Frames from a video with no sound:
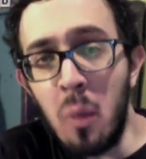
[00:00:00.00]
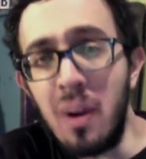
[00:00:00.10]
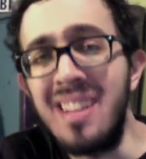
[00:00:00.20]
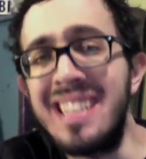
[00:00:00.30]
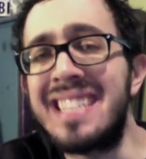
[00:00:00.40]

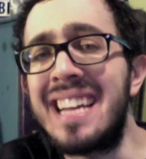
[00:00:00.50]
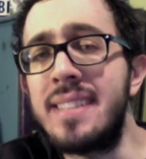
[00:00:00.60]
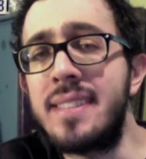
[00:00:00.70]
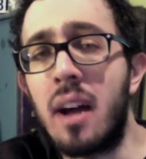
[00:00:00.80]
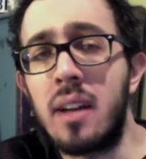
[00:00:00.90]
When all is
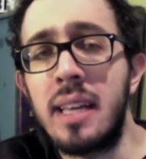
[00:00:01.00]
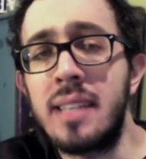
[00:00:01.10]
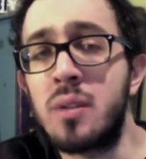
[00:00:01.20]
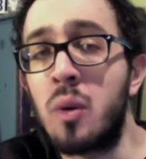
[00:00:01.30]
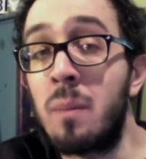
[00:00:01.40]
said and done,
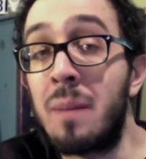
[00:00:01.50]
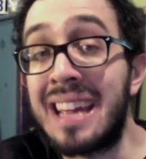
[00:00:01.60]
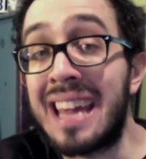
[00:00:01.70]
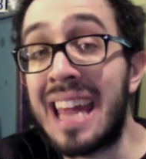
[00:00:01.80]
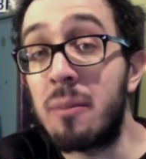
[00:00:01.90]
he scored
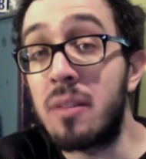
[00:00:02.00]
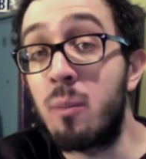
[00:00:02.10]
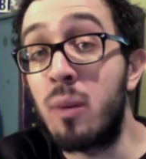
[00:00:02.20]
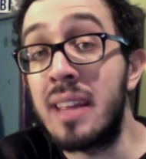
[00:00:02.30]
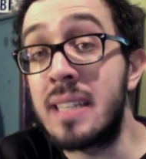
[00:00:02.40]
big again with
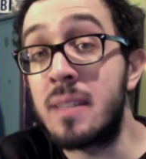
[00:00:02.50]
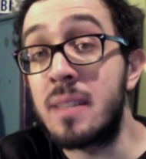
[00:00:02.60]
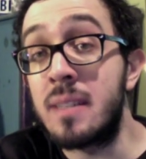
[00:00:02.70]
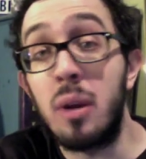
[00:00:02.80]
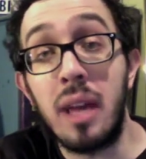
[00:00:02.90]
the brilliance
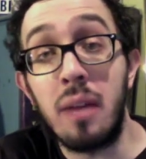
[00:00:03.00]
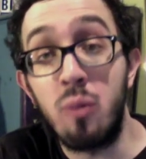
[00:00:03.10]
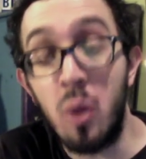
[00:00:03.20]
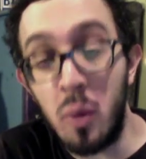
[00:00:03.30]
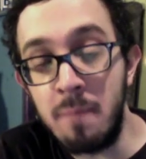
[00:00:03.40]
of Beauty and
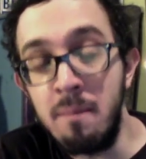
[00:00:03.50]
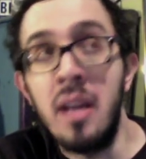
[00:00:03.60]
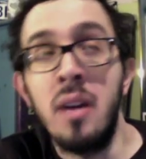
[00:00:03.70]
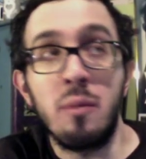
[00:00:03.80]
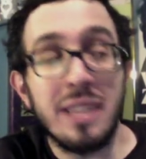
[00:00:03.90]
Ruin,
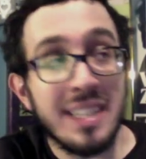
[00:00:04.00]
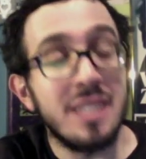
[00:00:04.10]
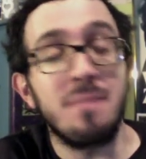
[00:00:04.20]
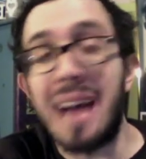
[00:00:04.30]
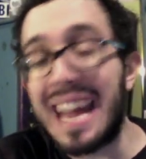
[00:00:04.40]

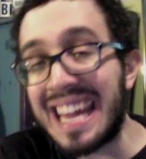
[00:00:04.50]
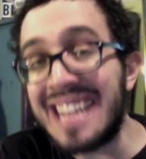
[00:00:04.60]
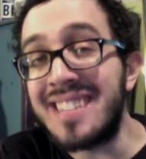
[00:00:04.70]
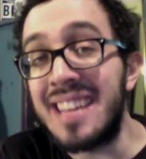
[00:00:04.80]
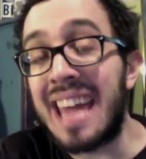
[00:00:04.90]
which I
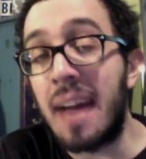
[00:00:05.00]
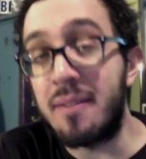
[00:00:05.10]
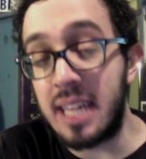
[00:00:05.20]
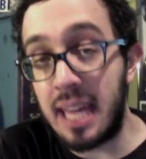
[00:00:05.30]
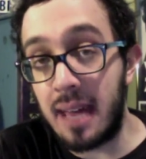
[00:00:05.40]
easily
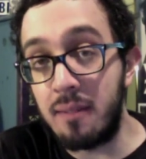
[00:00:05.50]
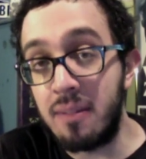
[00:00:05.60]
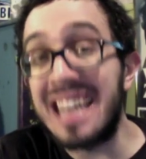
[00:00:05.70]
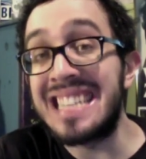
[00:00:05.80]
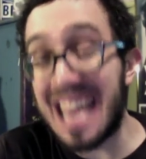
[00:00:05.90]
have to give
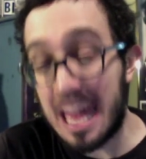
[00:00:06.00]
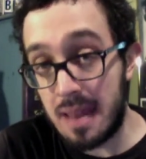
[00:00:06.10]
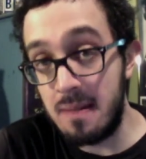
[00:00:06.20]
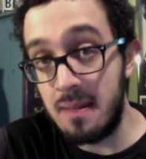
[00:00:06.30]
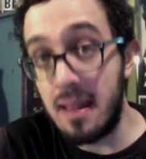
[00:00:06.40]
a 10
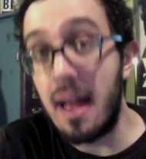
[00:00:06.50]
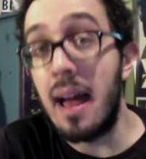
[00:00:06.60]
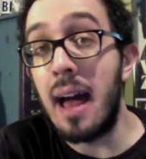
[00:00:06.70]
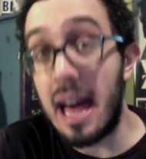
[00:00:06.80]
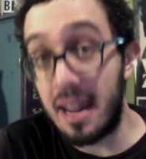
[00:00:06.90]

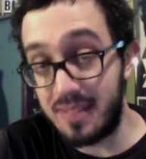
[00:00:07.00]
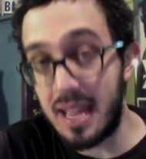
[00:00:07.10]
out of 10.